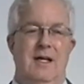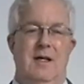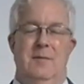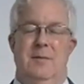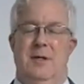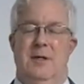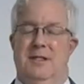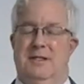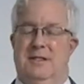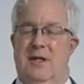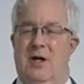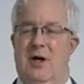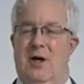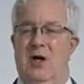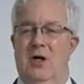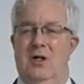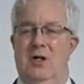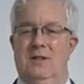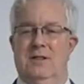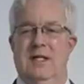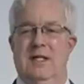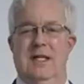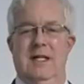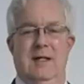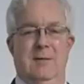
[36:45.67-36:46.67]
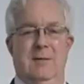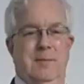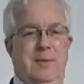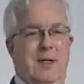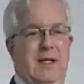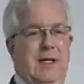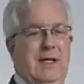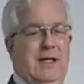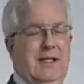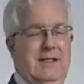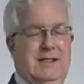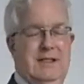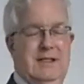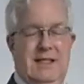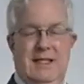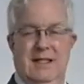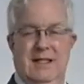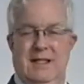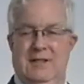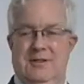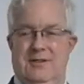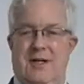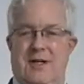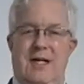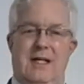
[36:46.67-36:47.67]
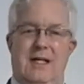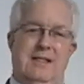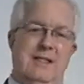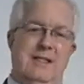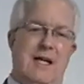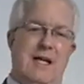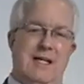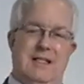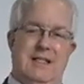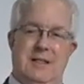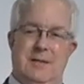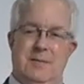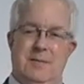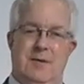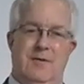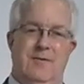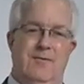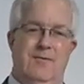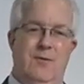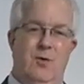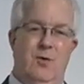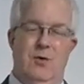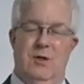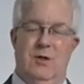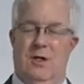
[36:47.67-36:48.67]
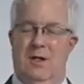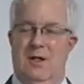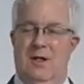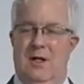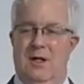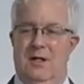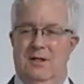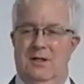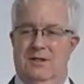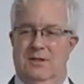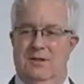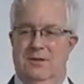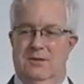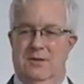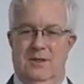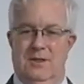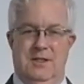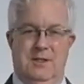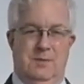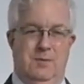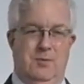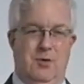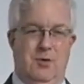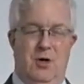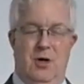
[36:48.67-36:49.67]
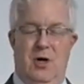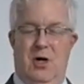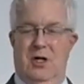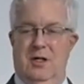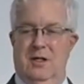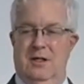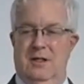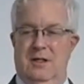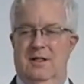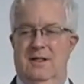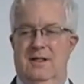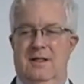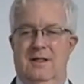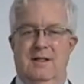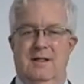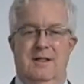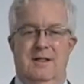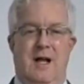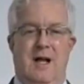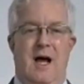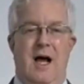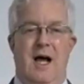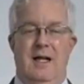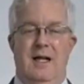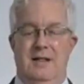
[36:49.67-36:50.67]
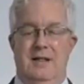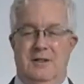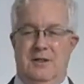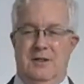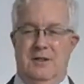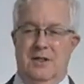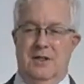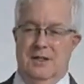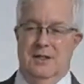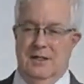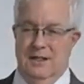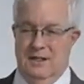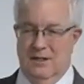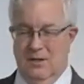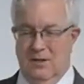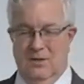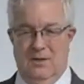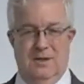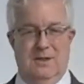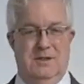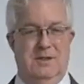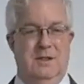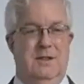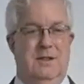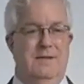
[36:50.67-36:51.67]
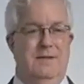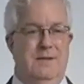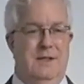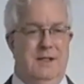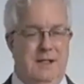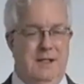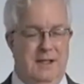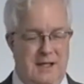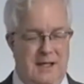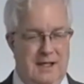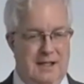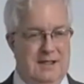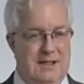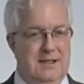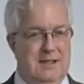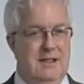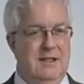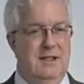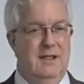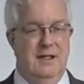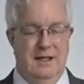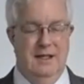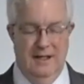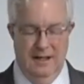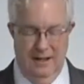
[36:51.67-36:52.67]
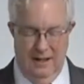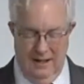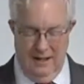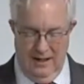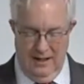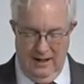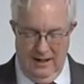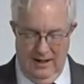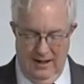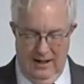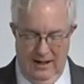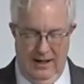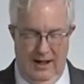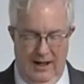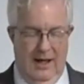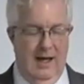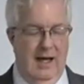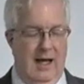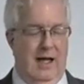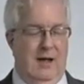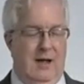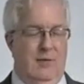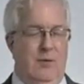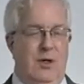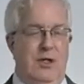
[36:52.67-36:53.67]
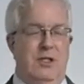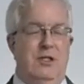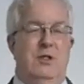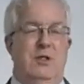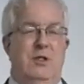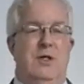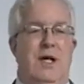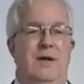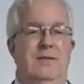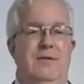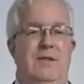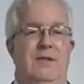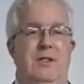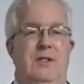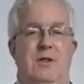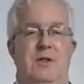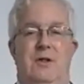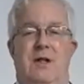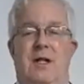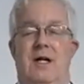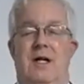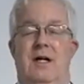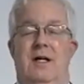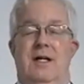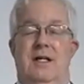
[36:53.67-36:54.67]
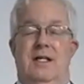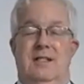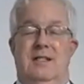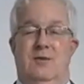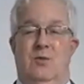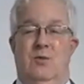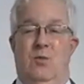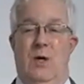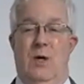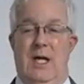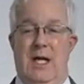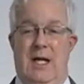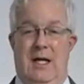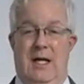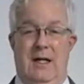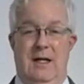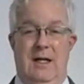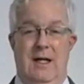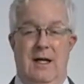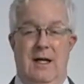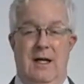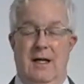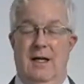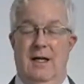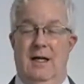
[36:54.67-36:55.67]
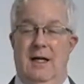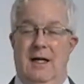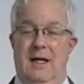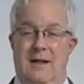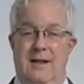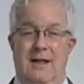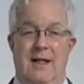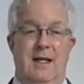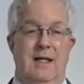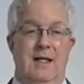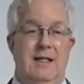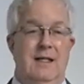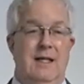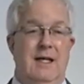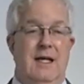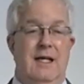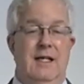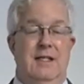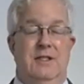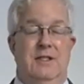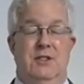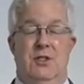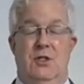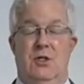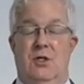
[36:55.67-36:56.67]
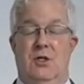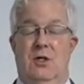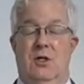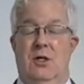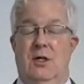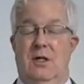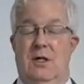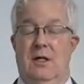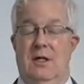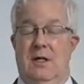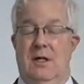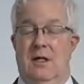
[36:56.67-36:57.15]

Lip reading: must all take place in the transaction before the lawsuit is brought, not during the course of litigation. And what you'd have to do there is win and then get your